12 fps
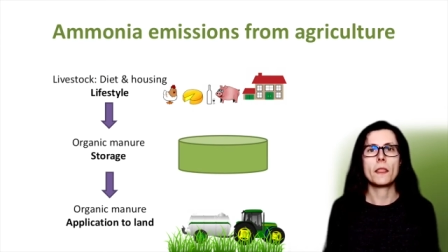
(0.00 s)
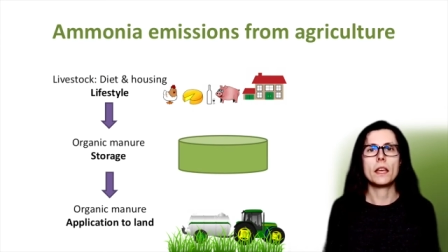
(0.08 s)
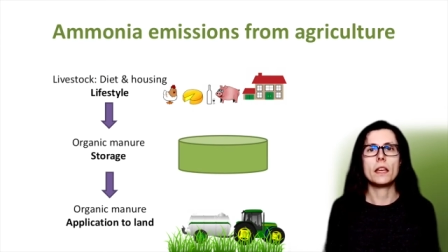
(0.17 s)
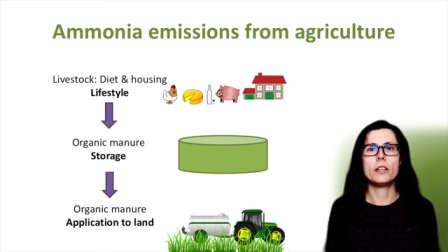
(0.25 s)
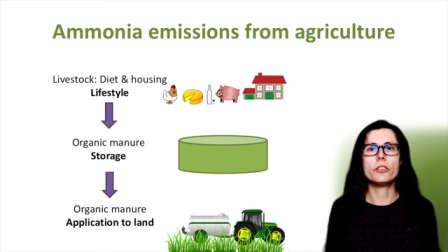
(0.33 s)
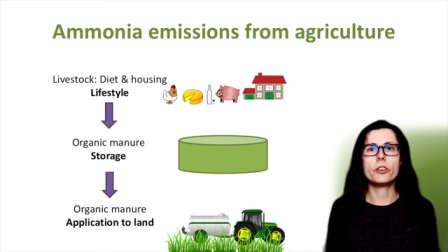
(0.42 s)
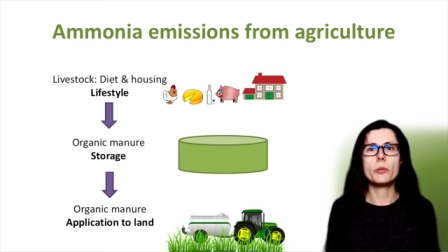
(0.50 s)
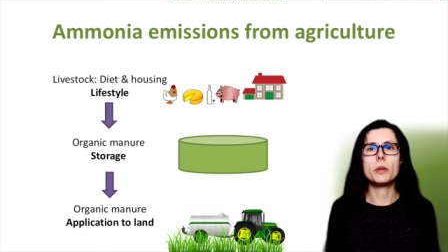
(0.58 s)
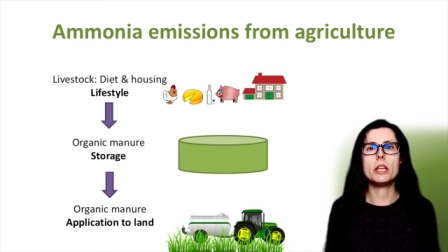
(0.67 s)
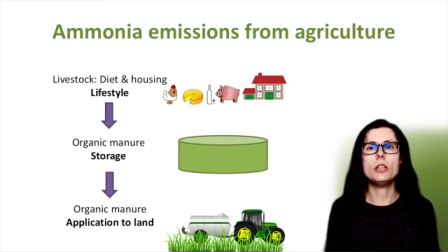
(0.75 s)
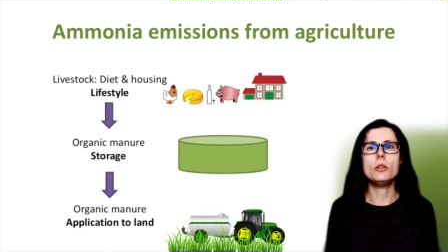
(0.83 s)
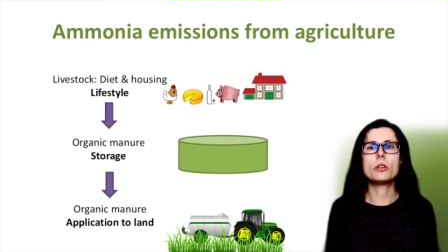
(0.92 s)
In some
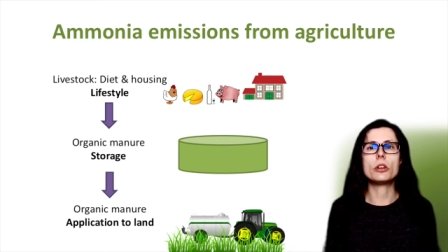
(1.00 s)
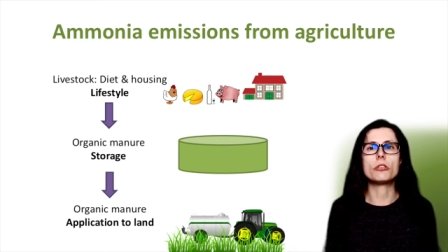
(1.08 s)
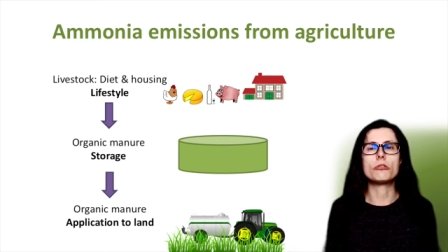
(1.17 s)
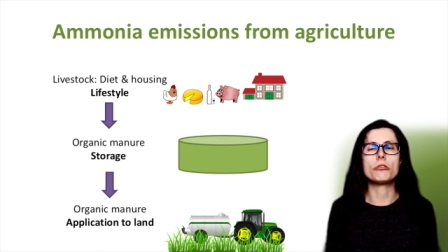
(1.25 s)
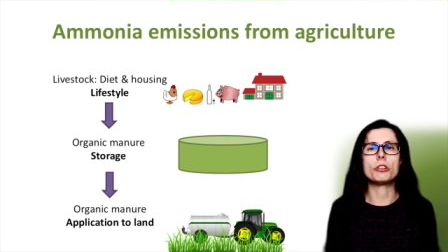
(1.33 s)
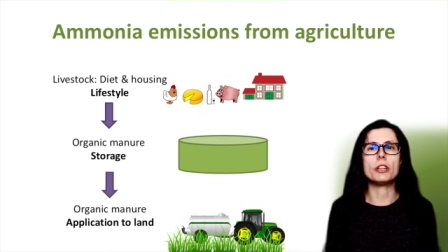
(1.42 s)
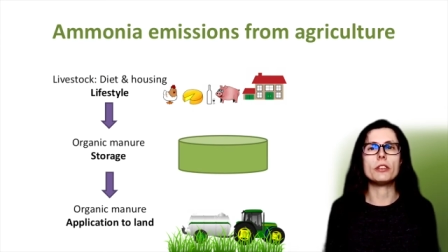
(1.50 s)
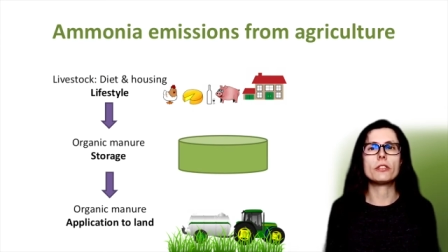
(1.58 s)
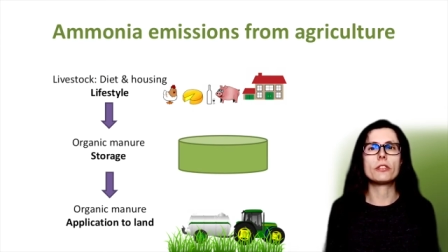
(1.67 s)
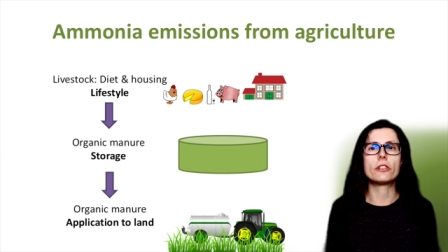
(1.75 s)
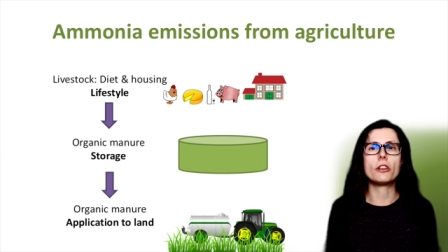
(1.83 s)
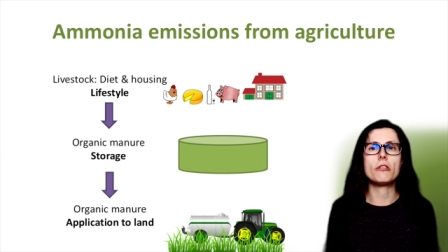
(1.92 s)
EU countries,
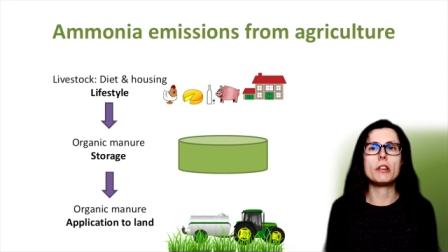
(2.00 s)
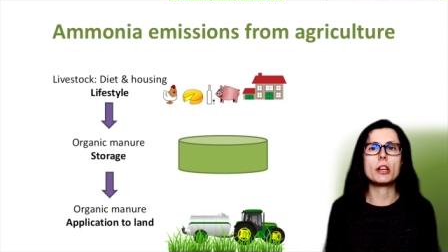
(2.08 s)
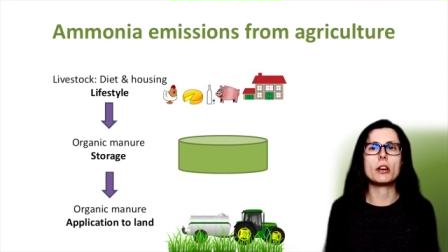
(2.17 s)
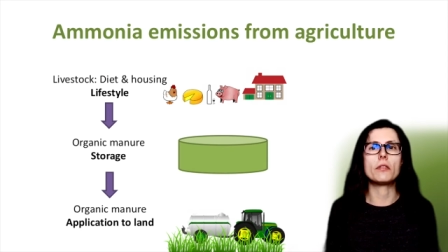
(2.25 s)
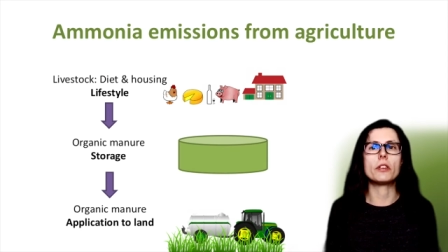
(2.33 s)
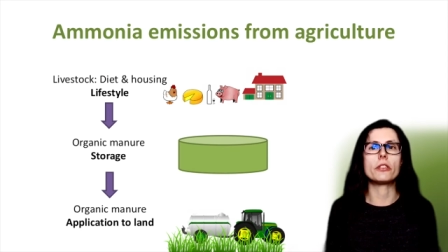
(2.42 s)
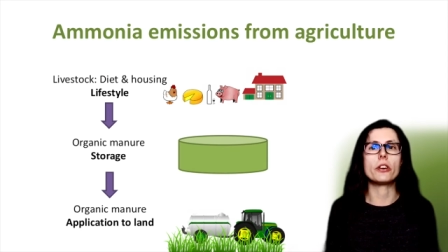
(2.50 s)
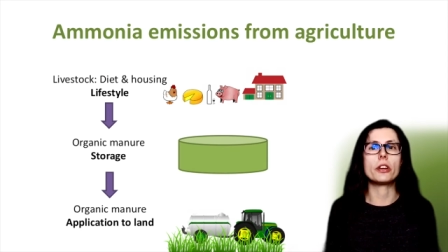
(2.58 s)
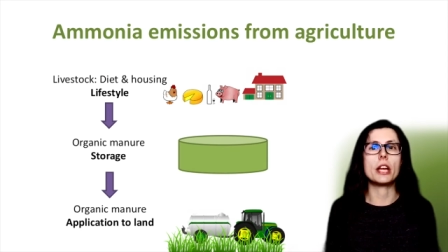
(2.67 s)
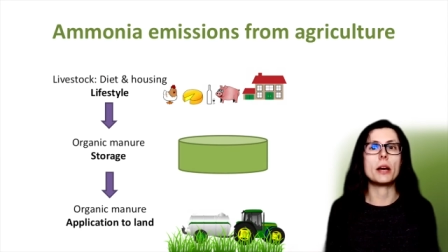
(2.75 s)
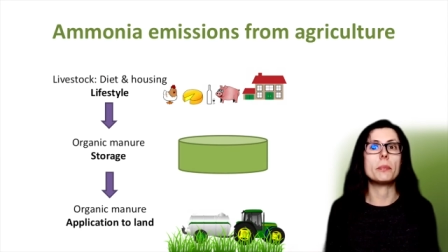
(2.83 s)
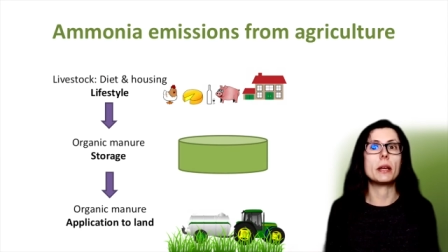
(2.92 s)
slurry covers are
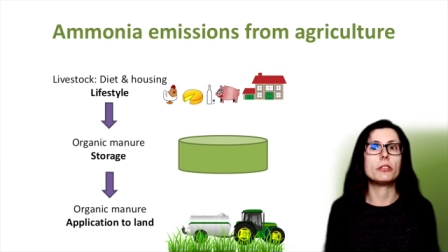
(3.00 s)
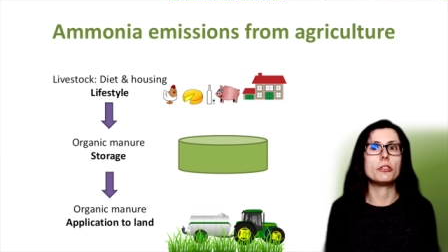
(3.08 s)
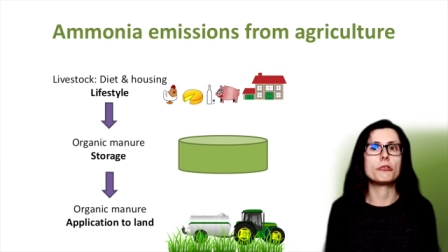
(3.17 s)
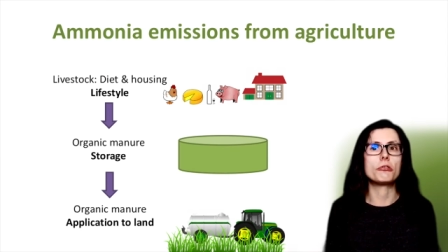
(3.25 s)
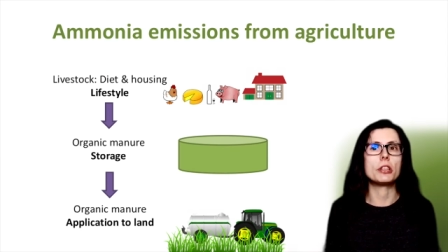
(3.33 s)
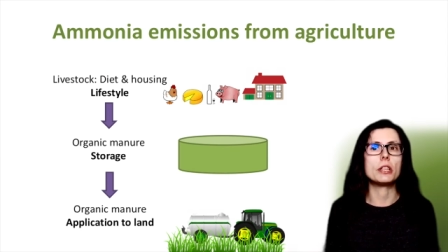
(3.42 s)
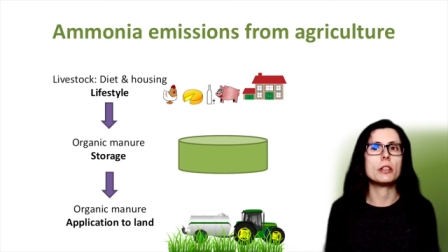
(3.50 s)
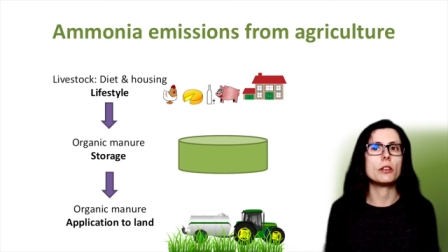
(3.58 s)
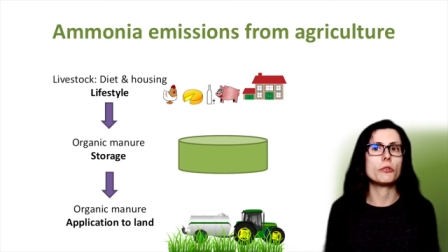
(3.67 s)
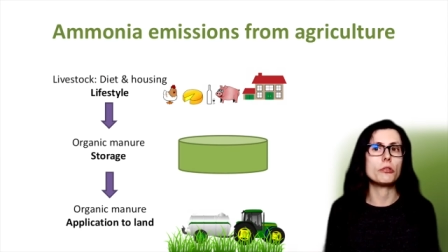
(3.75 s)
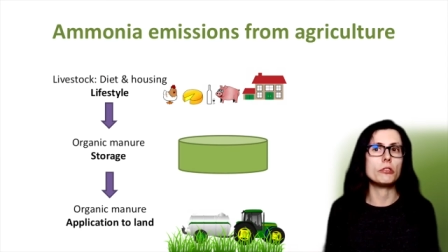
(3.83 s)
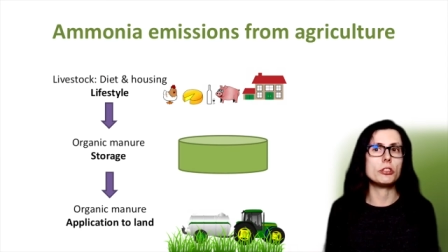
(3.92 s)
now mandatory,
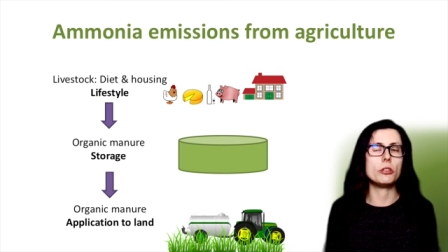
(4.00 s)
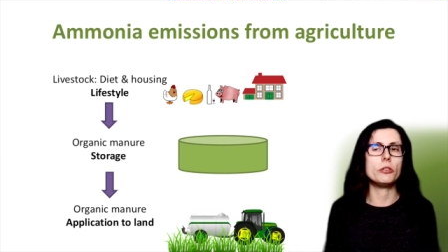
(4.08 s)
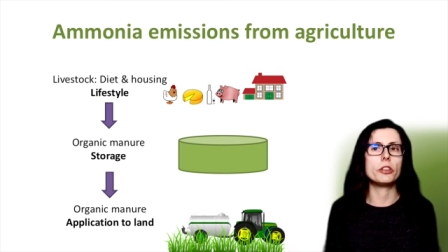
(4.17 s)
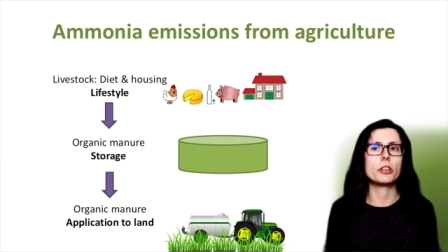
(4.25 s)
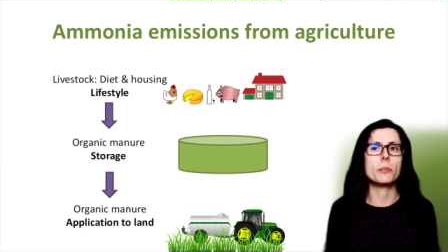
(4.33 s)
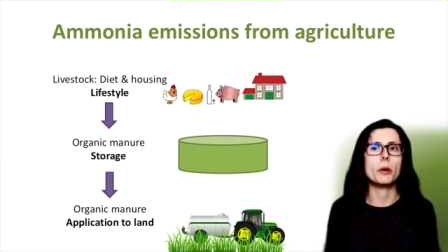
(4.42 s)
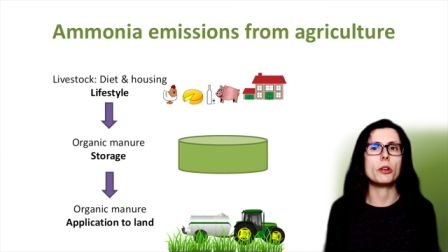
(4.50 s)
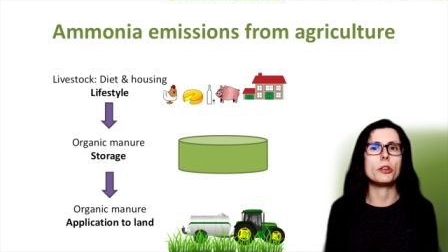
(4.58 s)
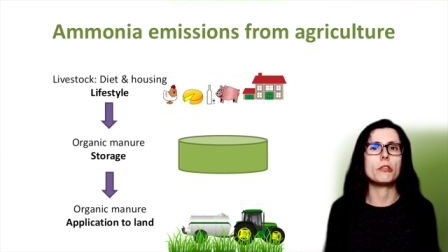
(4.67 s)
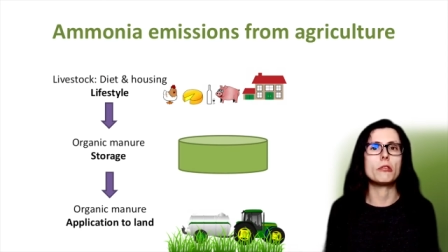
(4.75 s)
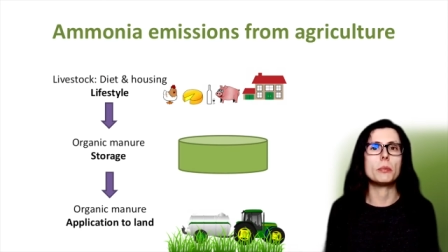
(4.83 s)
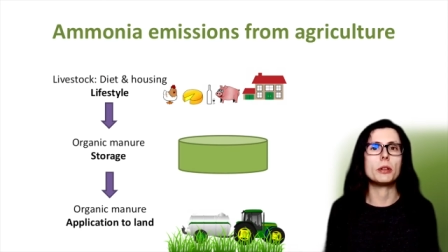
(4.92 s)
for reducing ammonia
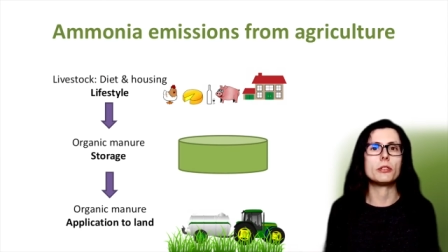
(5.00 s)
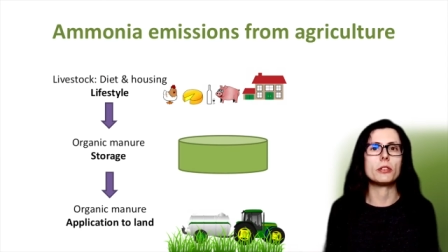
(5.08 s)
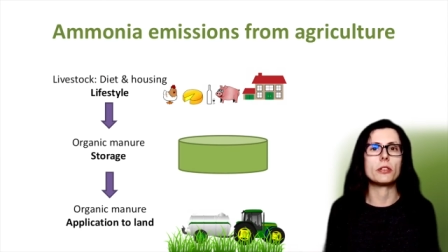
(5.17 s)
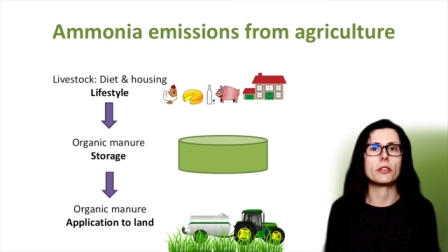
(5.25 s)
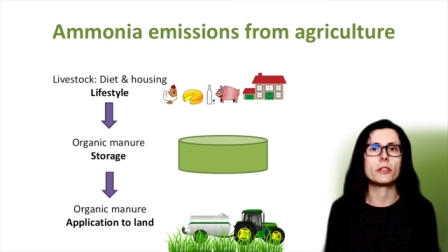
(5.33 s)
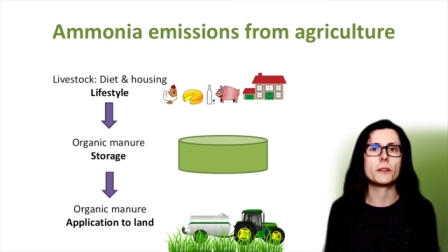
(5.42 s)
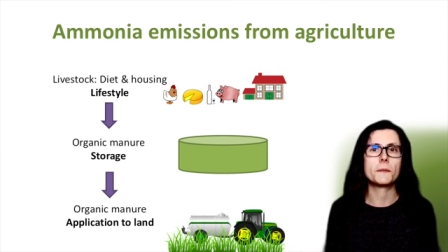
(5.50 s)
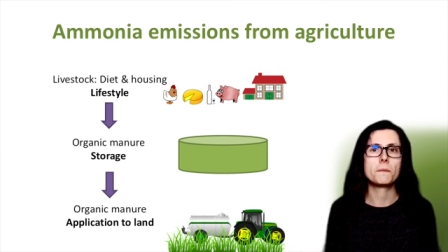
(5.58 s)
emissions.